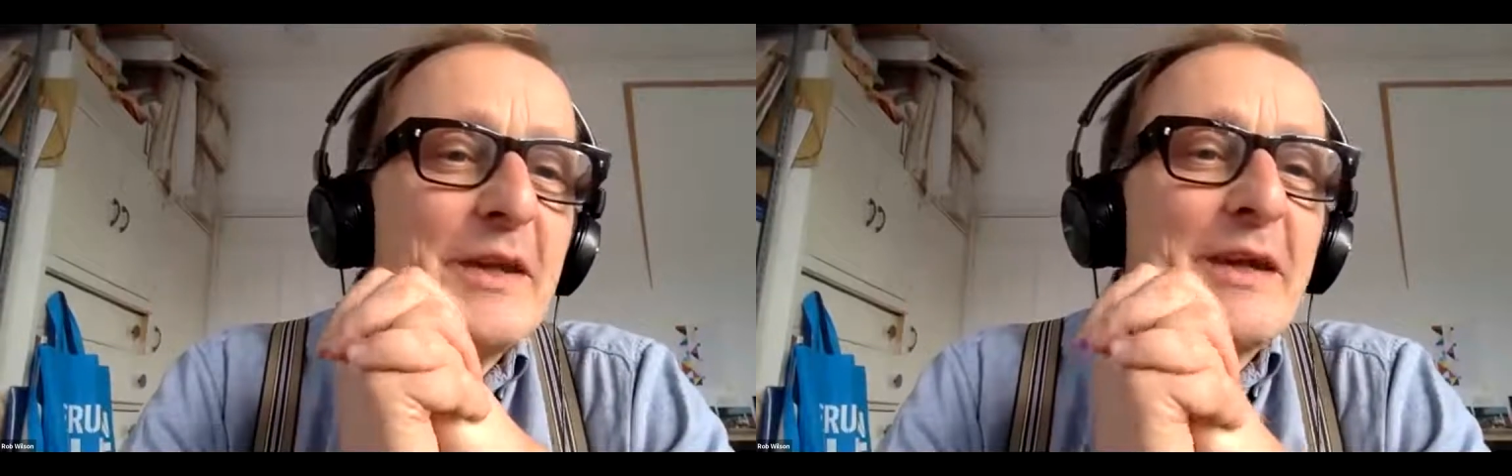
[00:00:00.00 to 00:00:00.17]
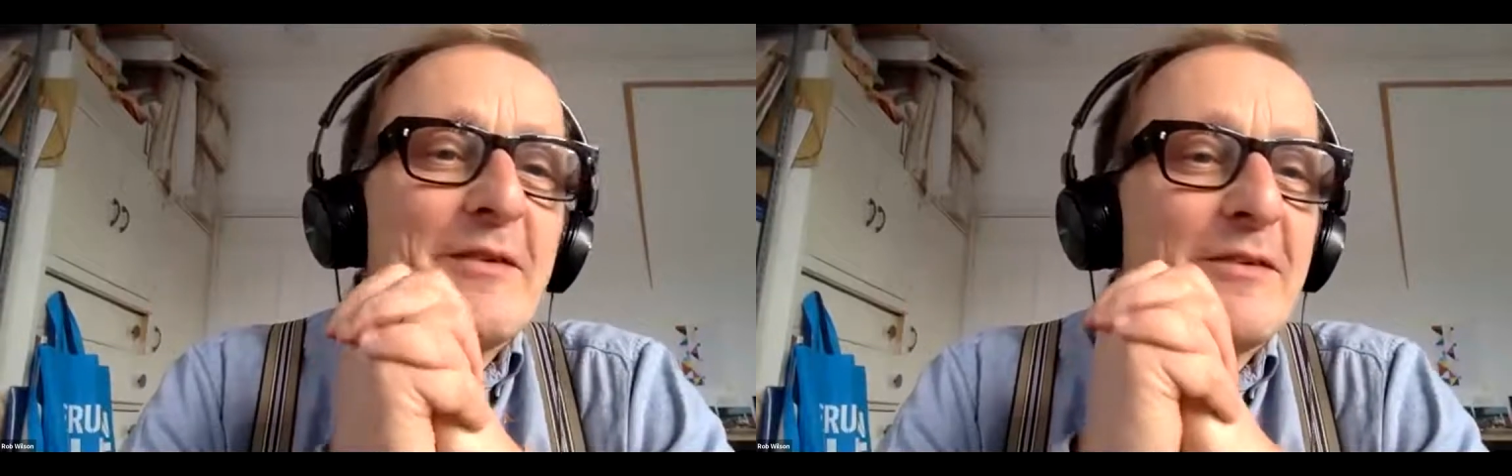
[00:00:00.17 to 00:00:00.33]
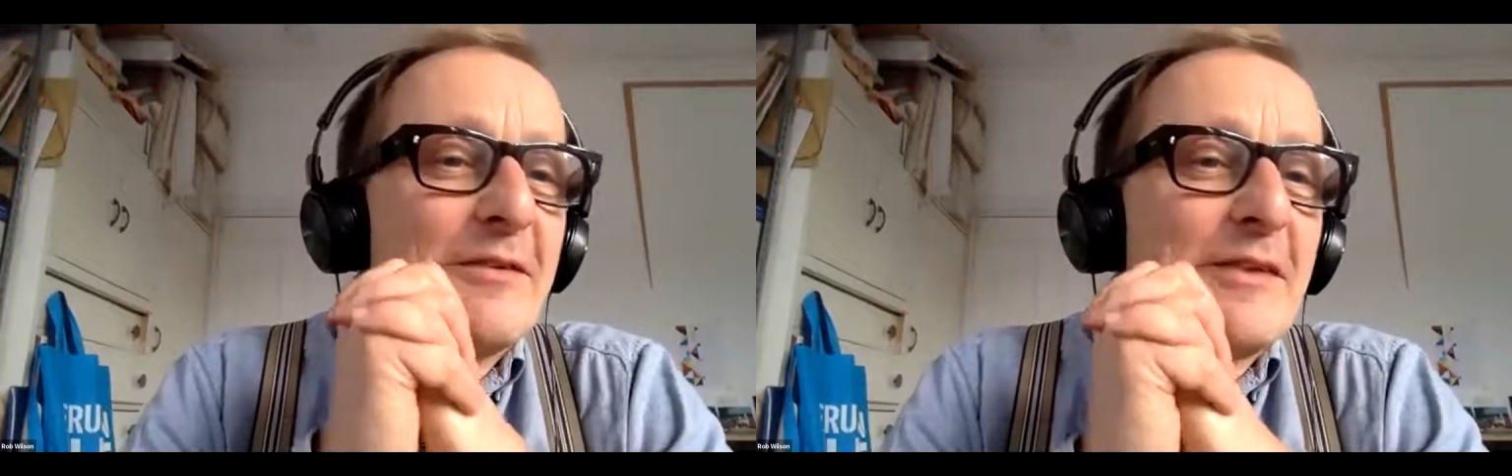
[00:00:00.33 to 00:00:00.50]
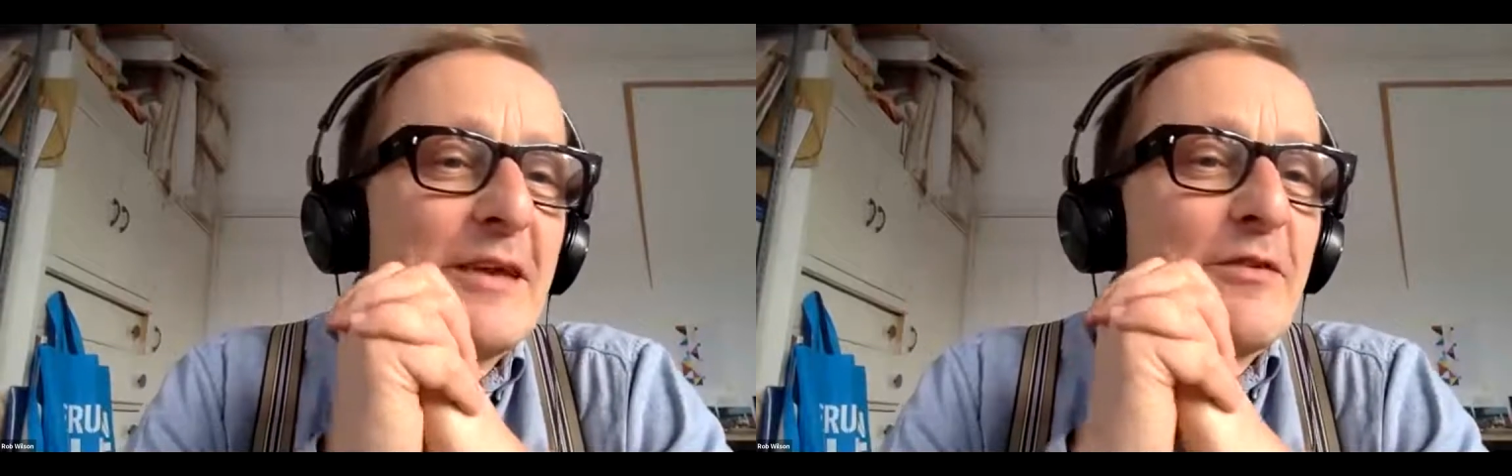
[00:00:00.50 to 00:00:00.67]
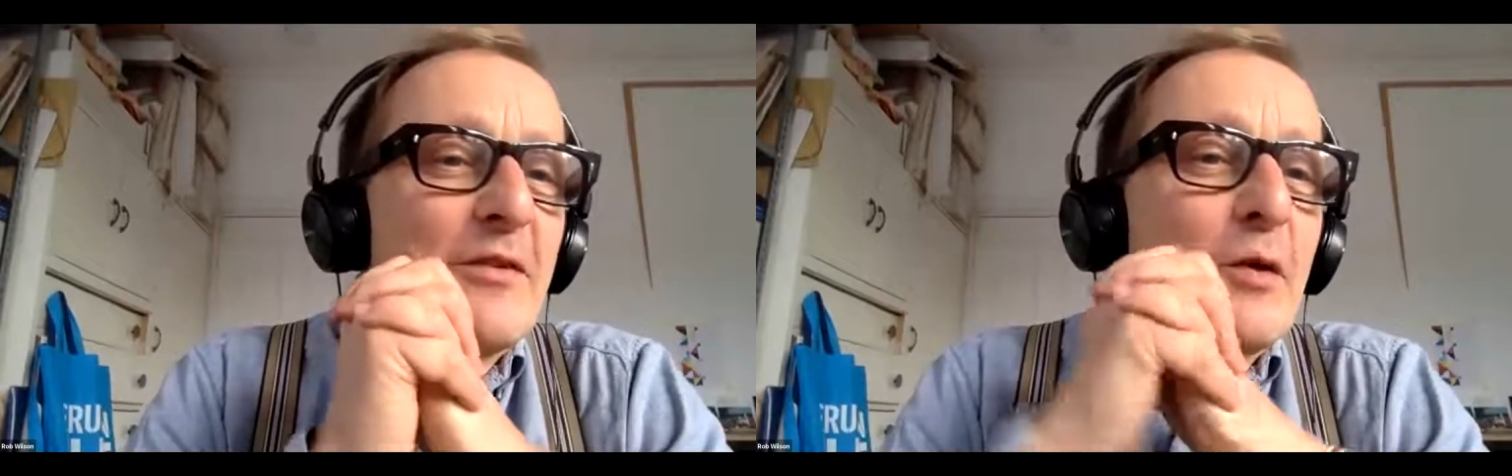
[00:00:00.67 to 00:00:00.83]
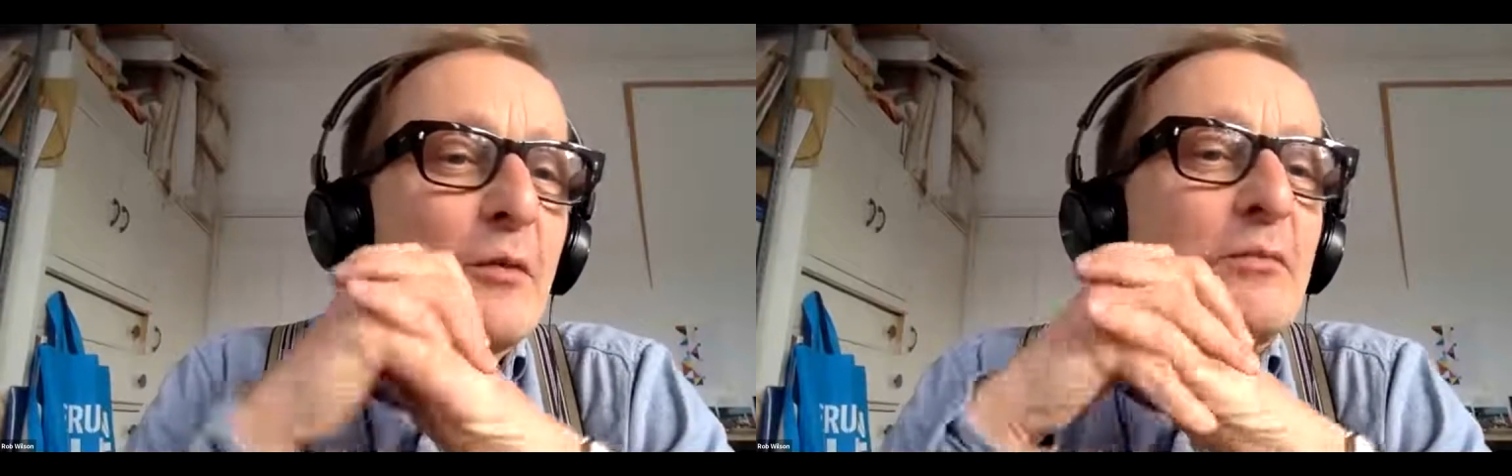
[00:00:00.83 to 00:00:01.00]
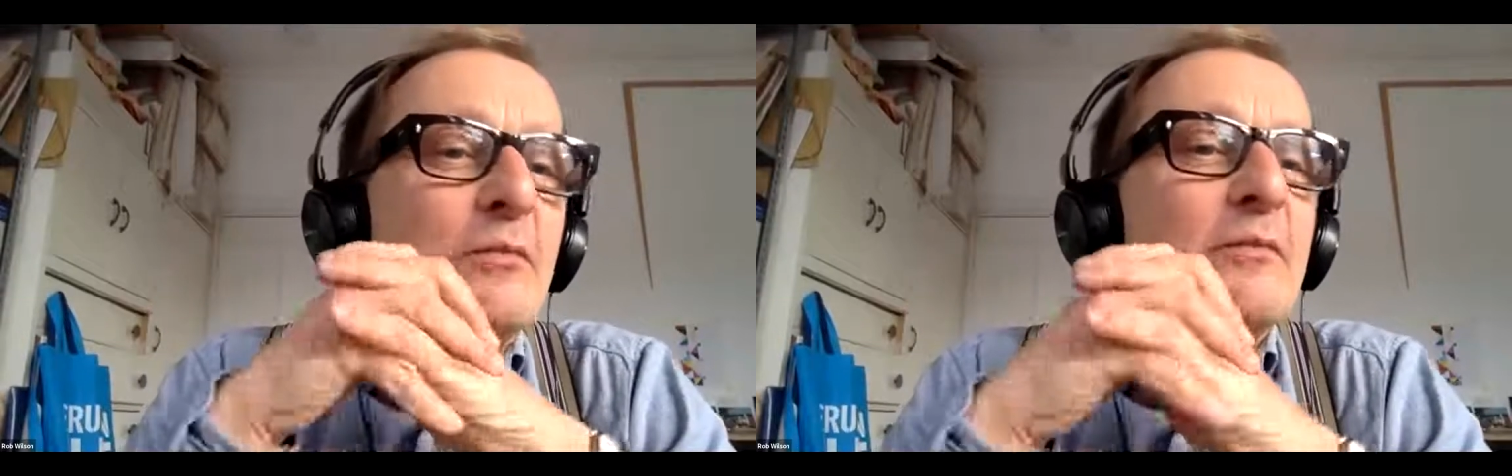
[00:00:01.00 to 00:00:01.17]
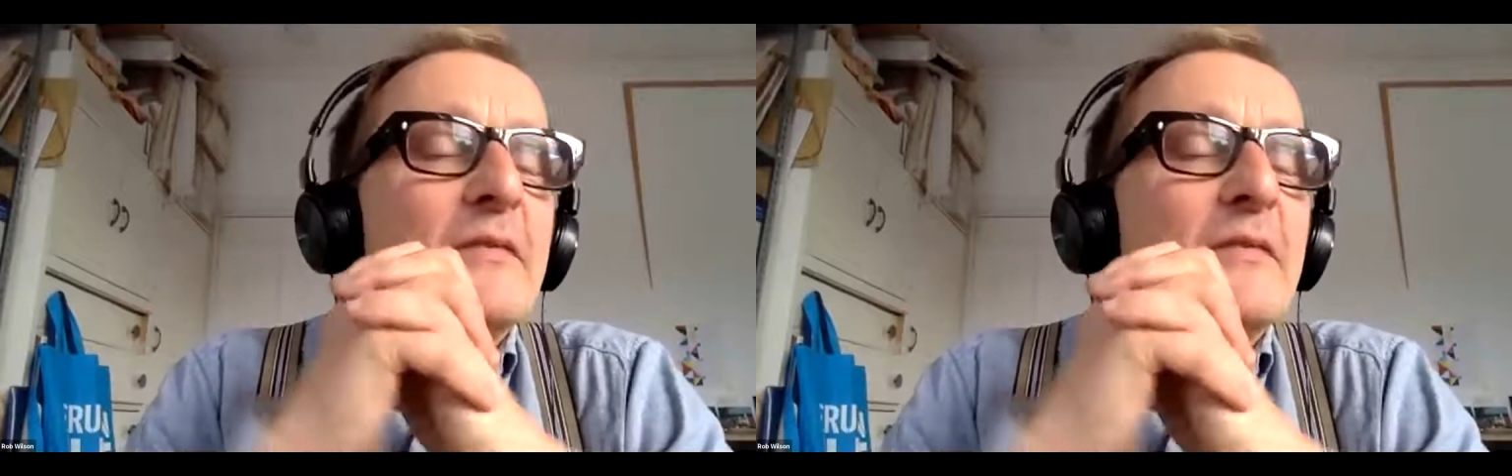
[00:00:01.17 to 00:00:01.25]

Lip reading: that's the whole